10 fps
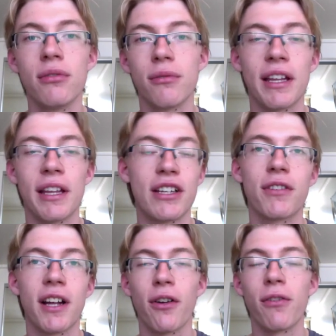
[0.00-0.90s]
Well, they should have
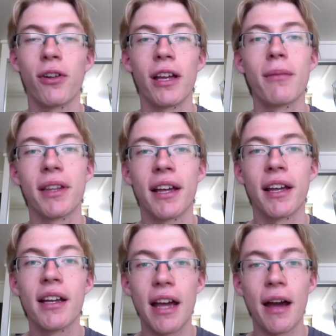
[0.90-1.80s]
cut it off earlier, but
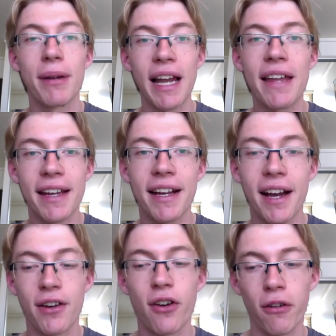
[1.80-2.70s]
I'm glad they
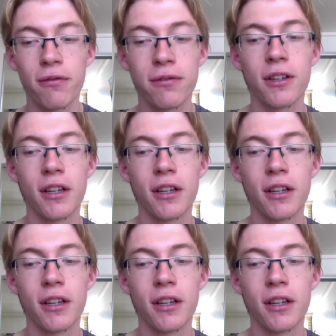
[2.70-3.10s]
cut it off.